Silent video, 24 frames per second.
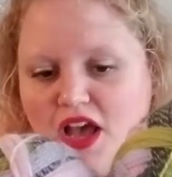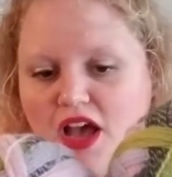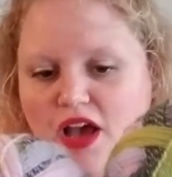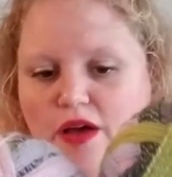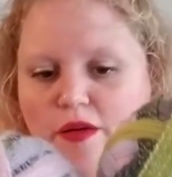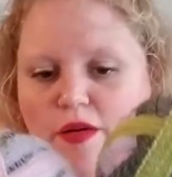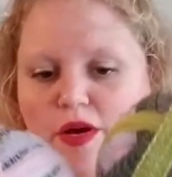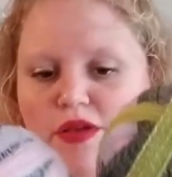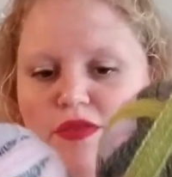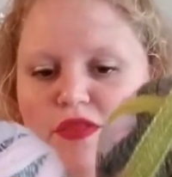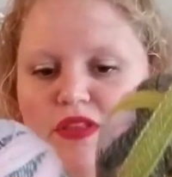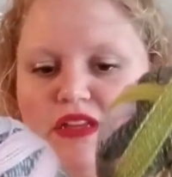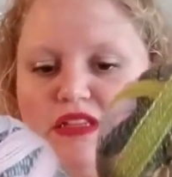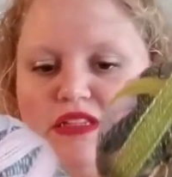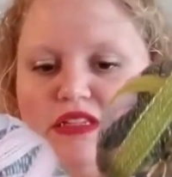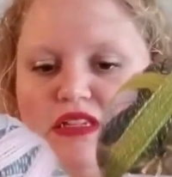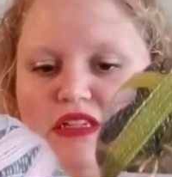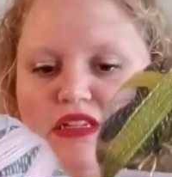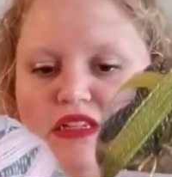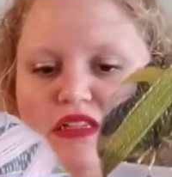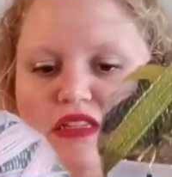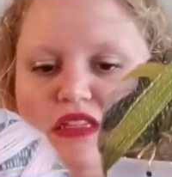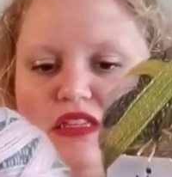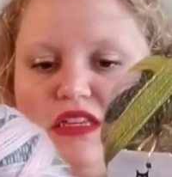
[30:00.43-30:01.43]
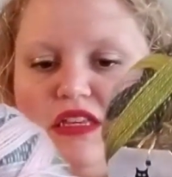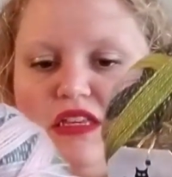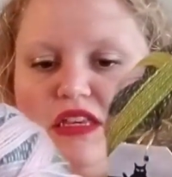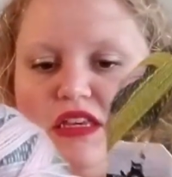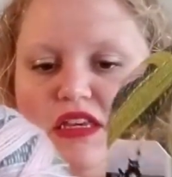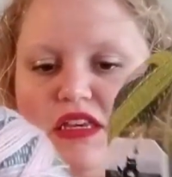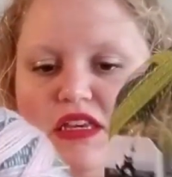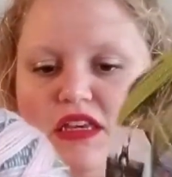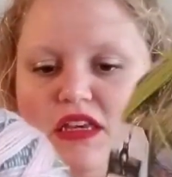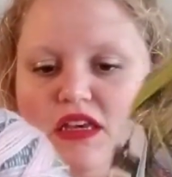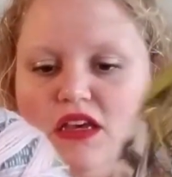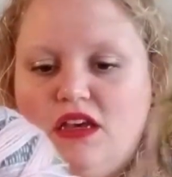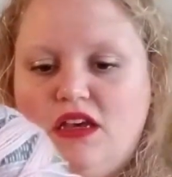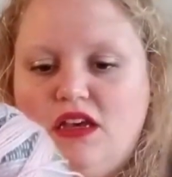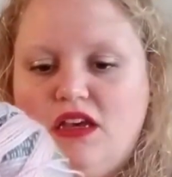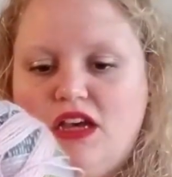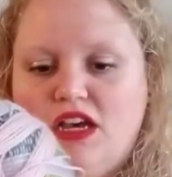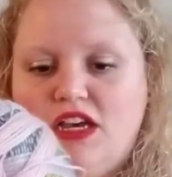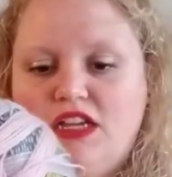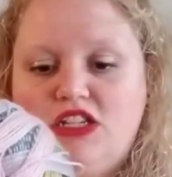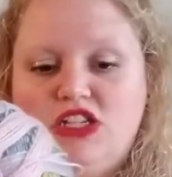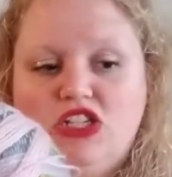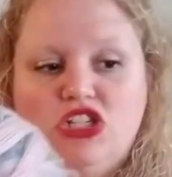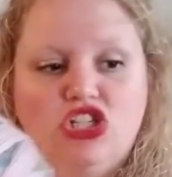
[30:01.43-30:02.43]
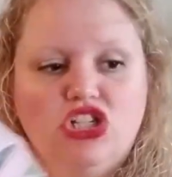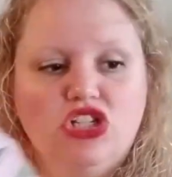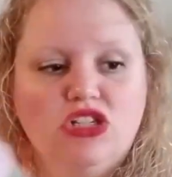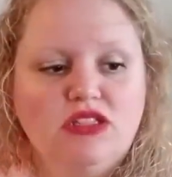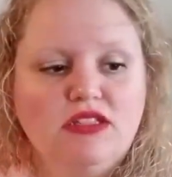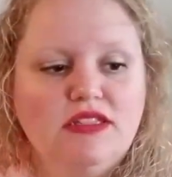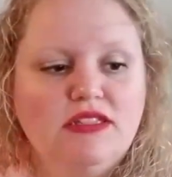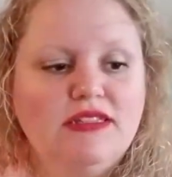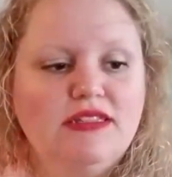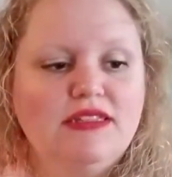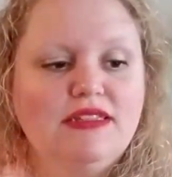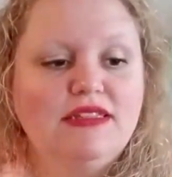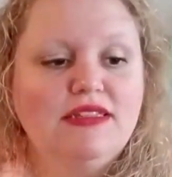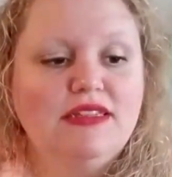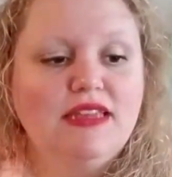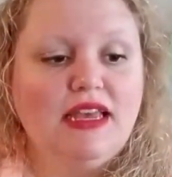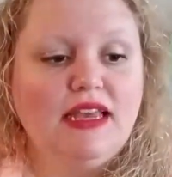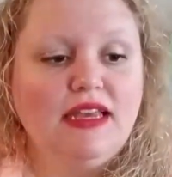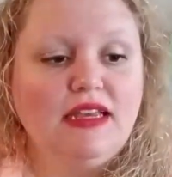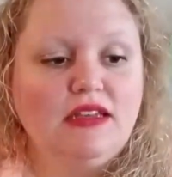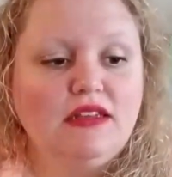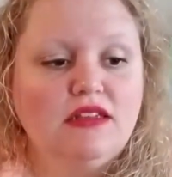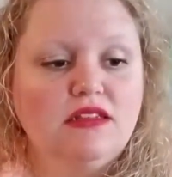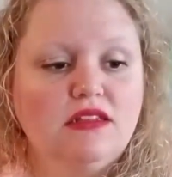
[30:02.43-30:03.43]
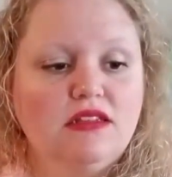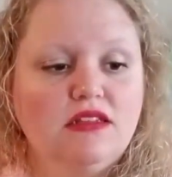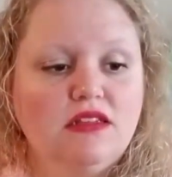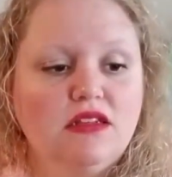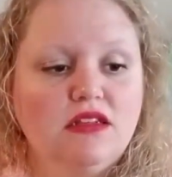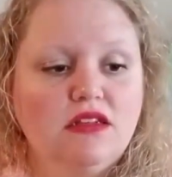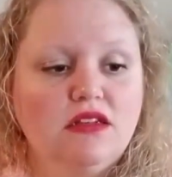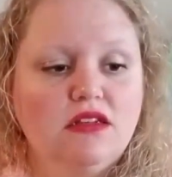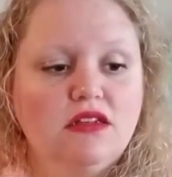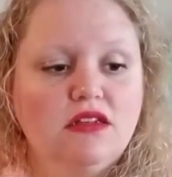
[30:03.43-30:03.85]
And this is the edition 6.